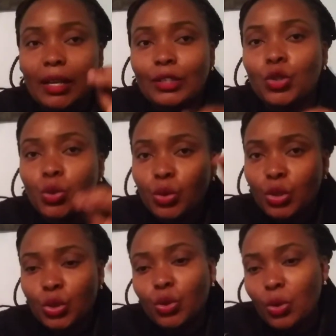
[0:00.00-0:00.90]
Do
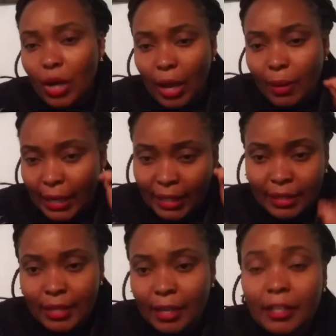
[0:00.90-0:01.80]
2-hourly
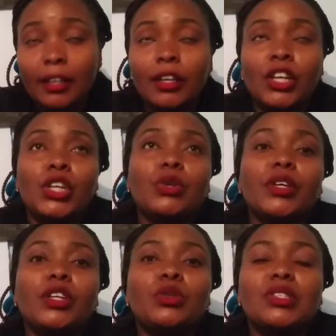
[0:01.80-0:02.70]
tanning. You
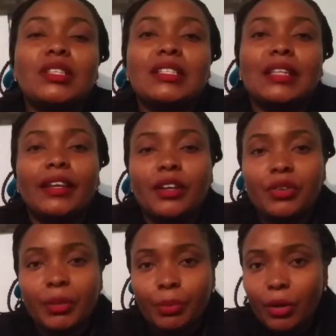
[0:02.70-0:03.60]
can use things like
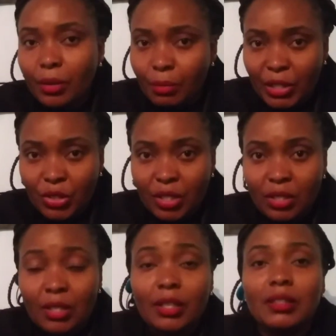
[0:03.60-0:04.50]
Ripple
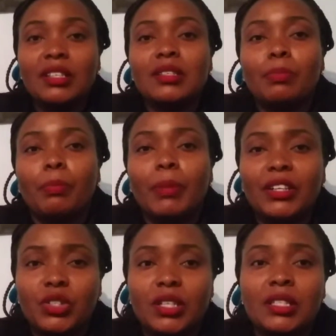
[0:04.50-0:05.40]
mattress. This
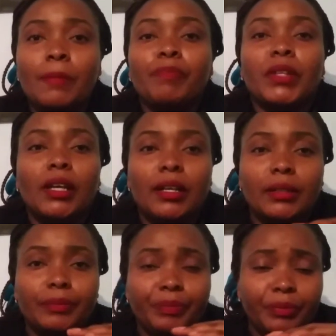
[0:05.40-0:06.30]
mattress
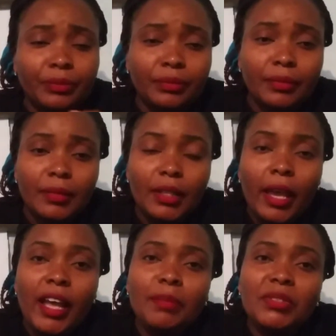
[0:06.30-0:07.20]

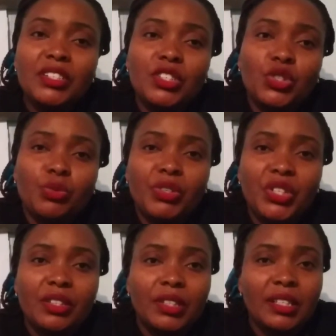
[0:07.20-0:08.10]
helps in
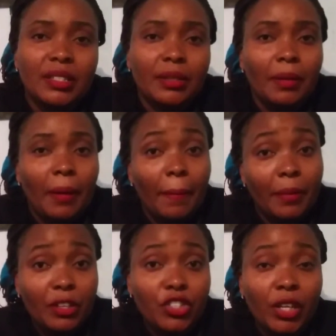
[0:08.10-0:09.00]
distributing this
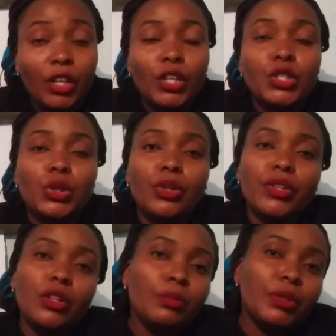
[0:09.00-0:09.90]
pressure, so
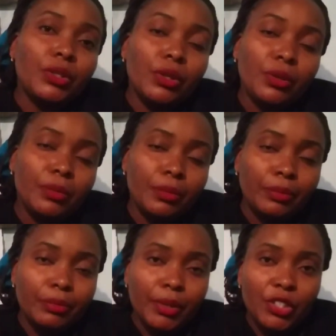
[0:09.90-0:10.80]
there will be no
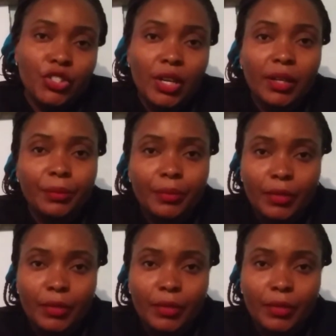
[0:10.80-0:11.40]
pressure.